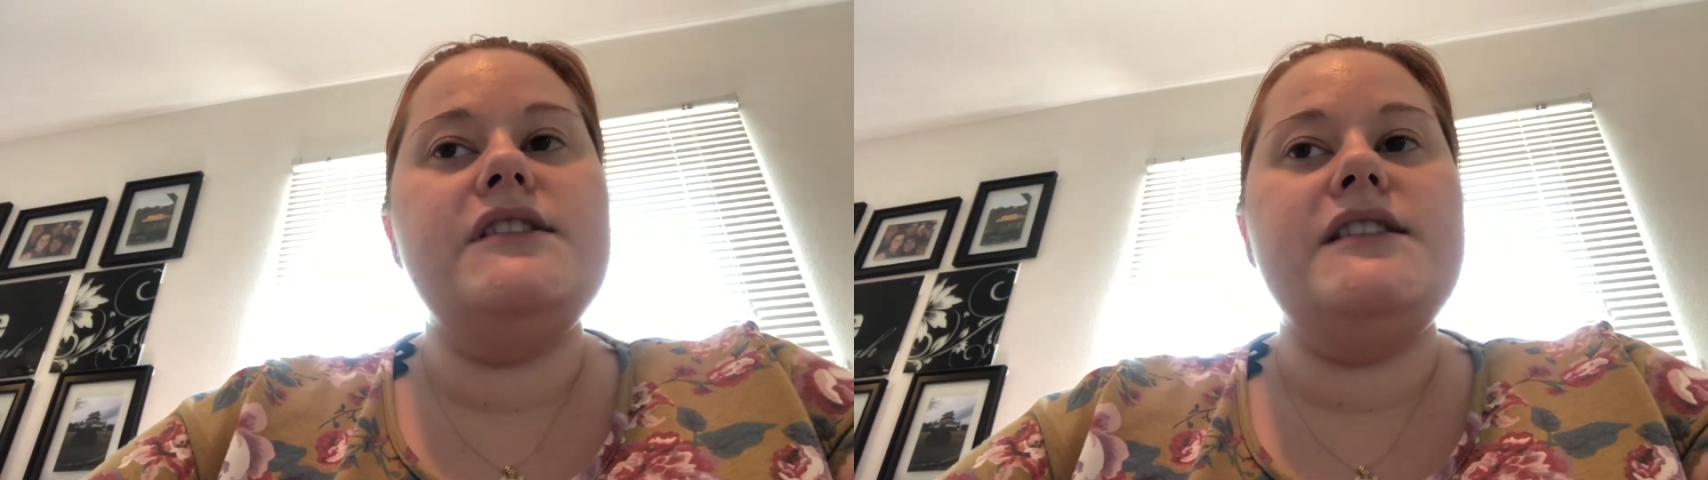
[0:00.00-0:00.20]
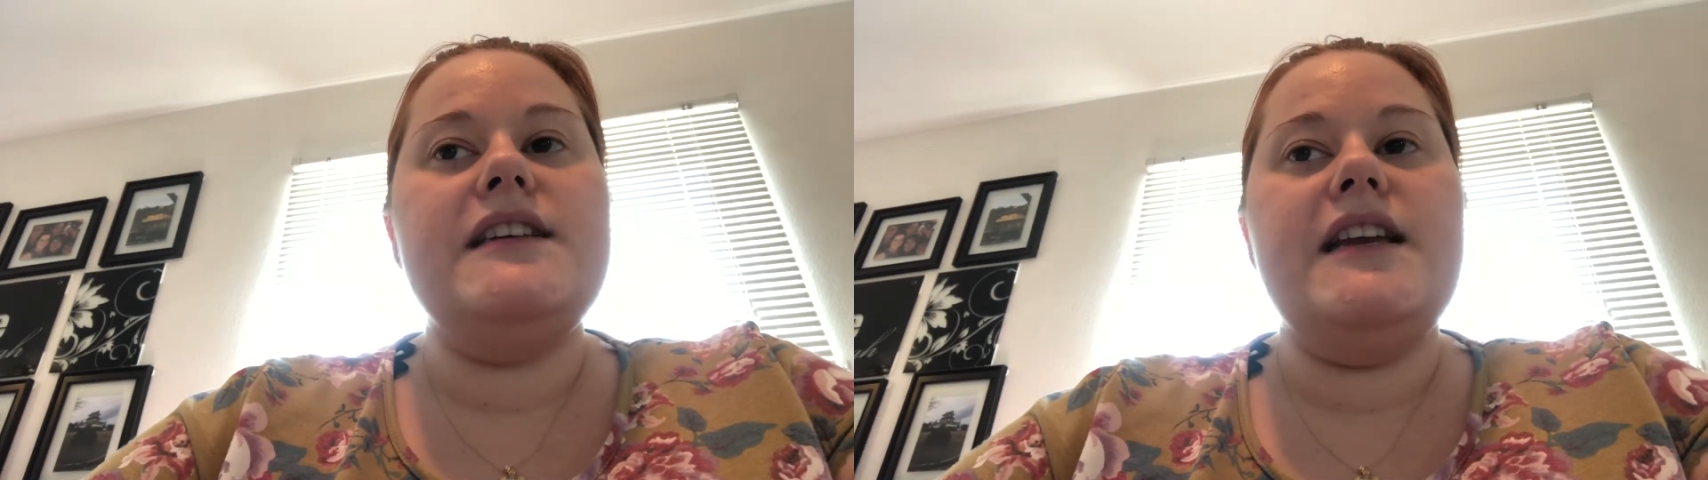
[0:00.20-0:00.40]

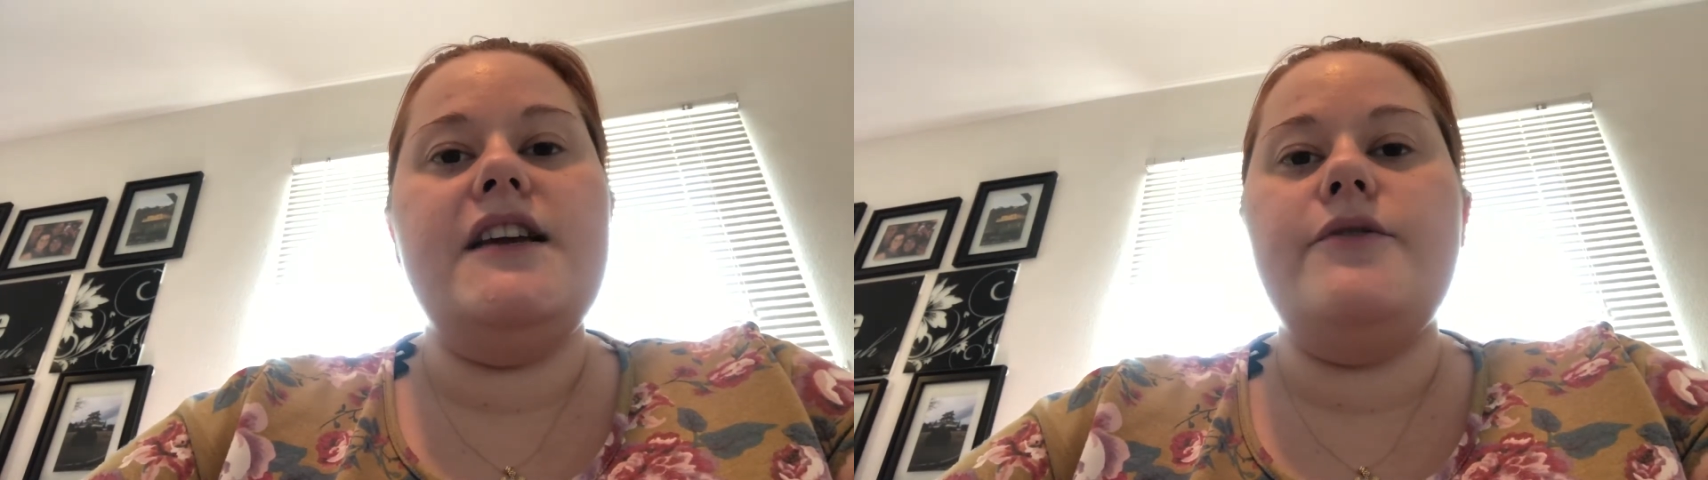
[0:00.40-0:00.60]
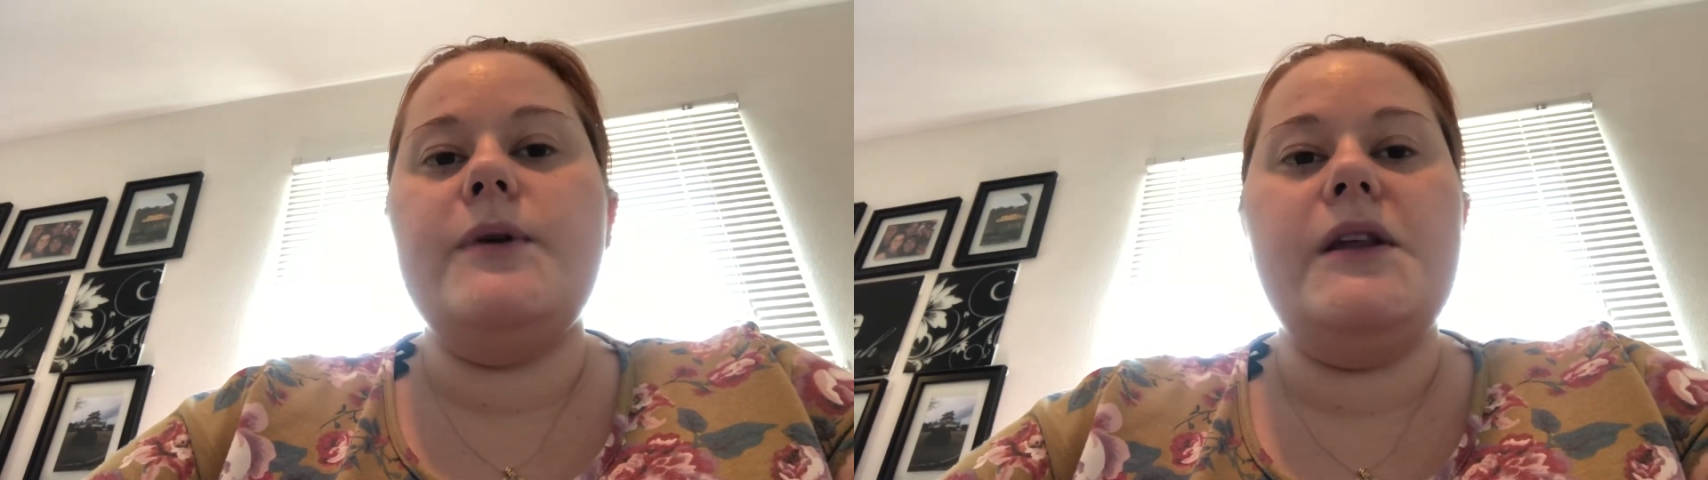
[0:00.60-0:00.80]

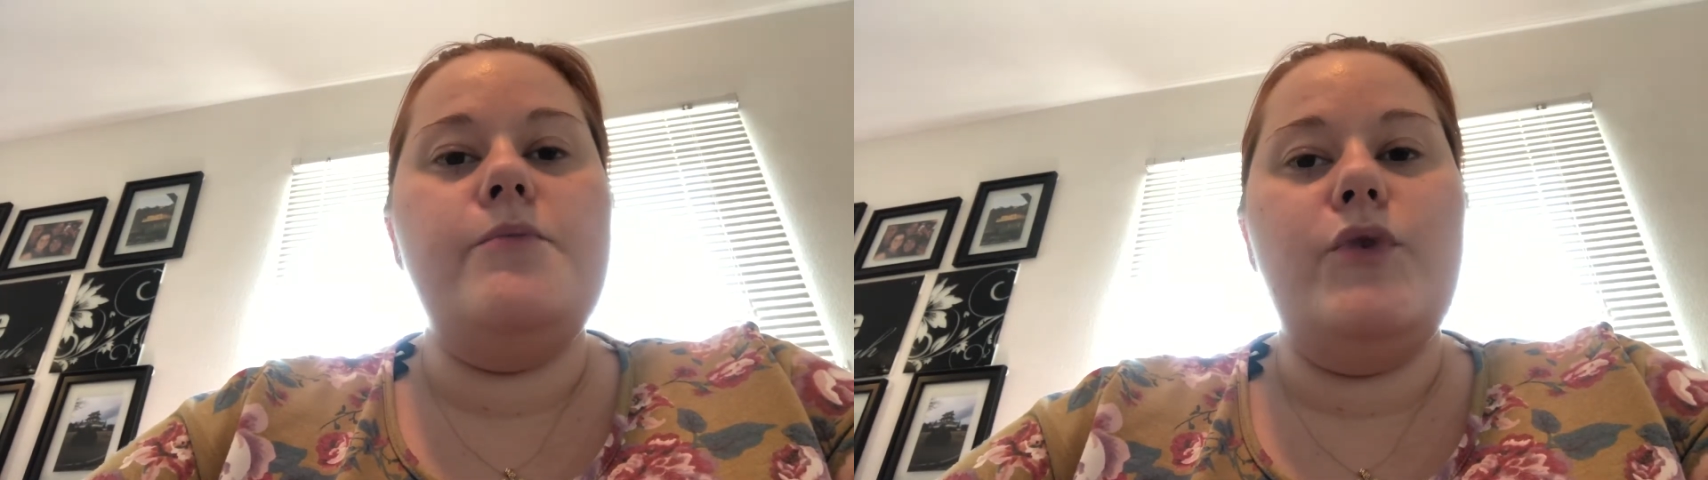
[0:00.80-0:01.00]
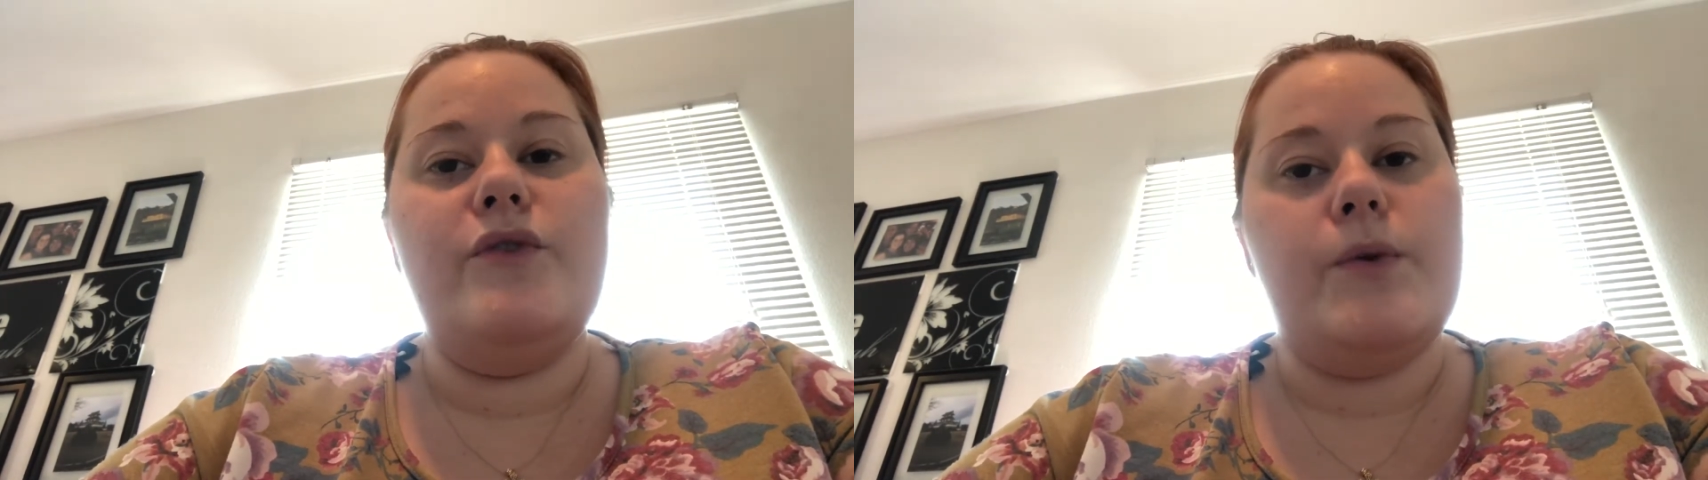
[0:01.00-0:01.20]
didn't really
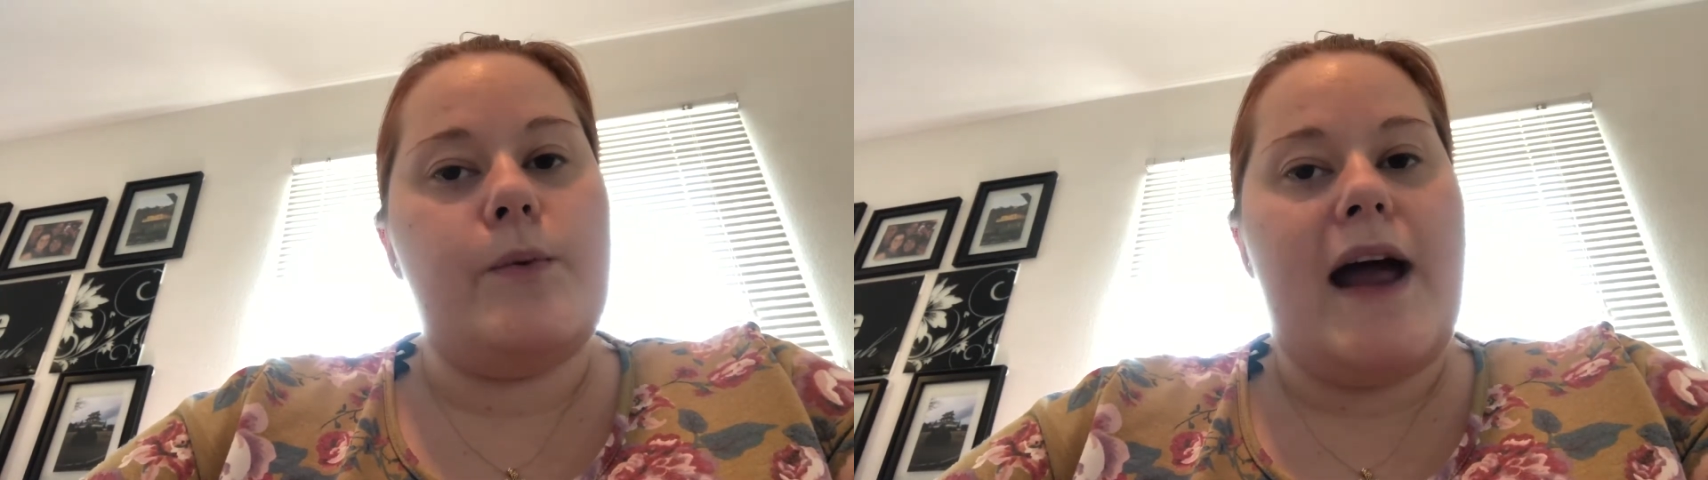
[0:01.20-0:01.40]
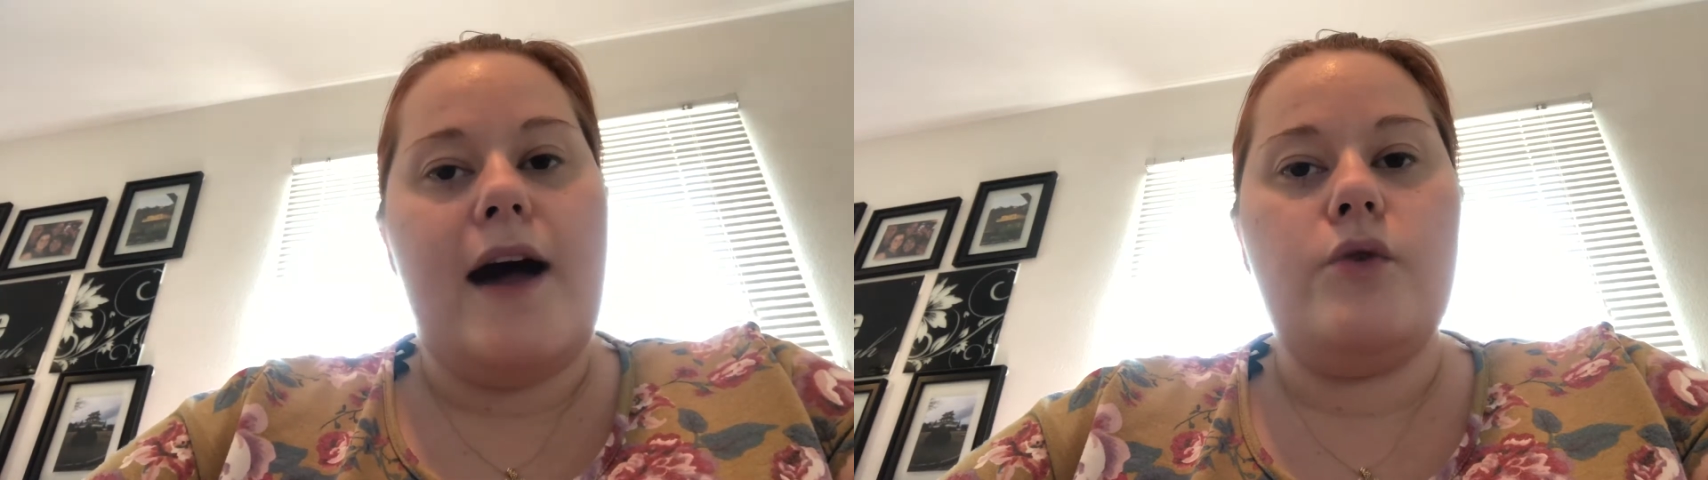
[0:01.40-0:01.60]
move
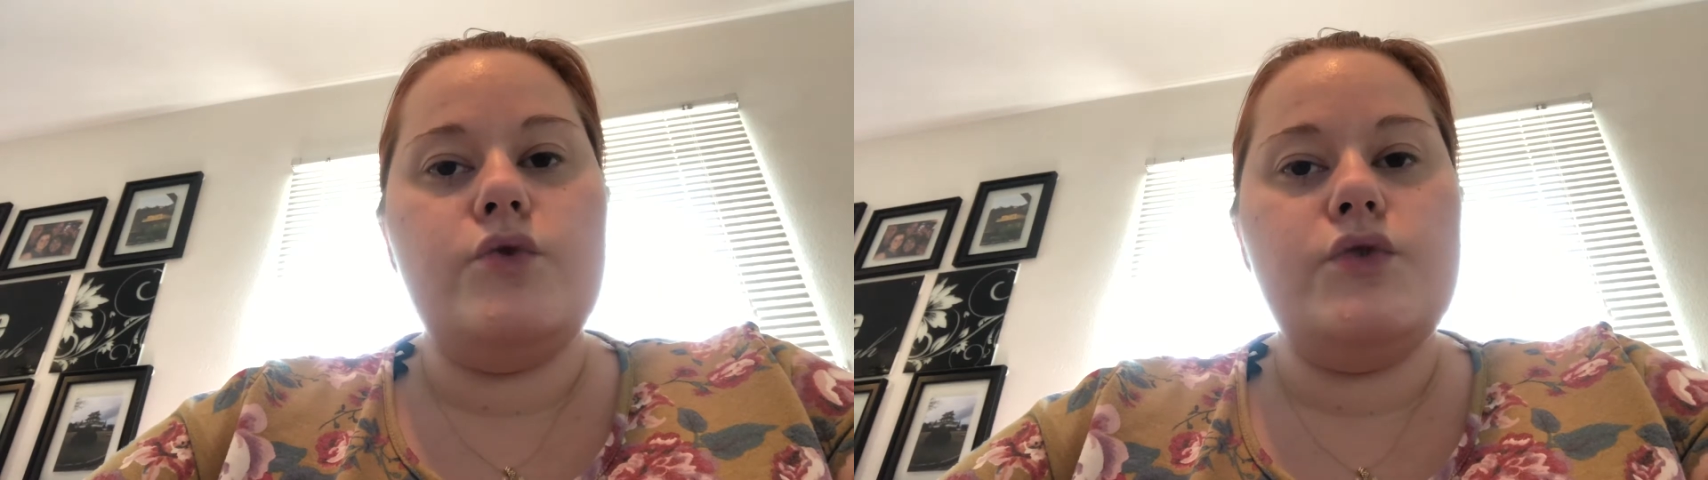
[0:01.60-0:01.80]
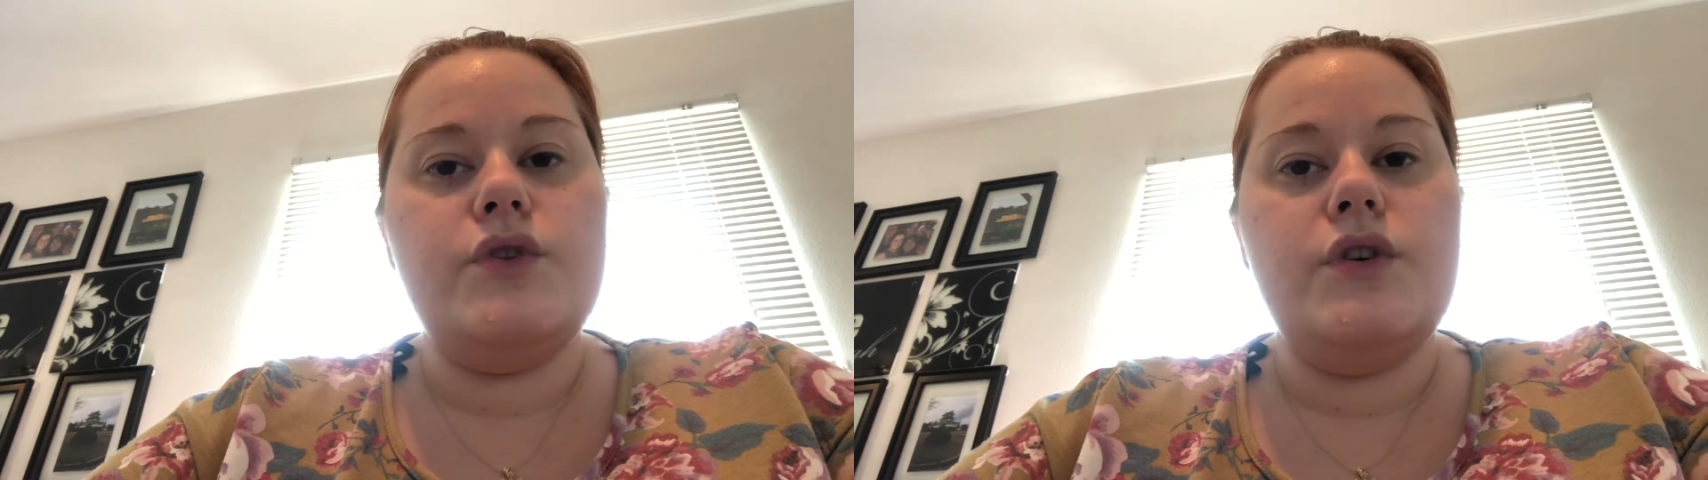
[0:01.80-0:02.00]

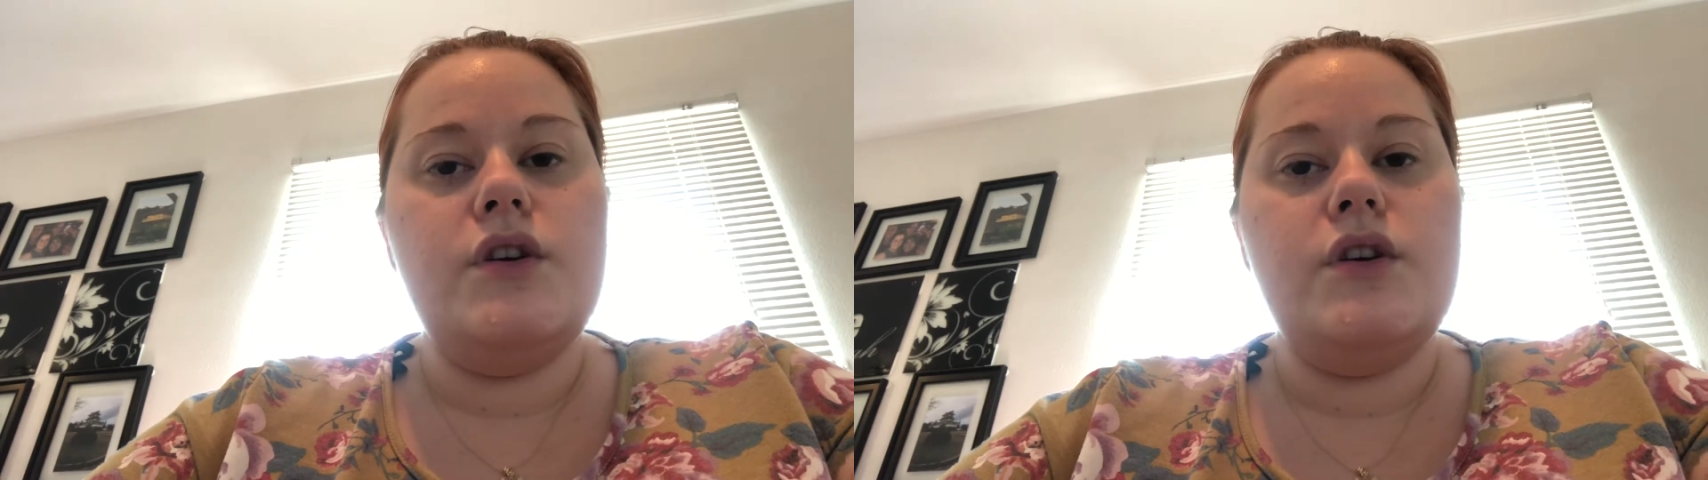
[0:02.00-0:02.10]
around.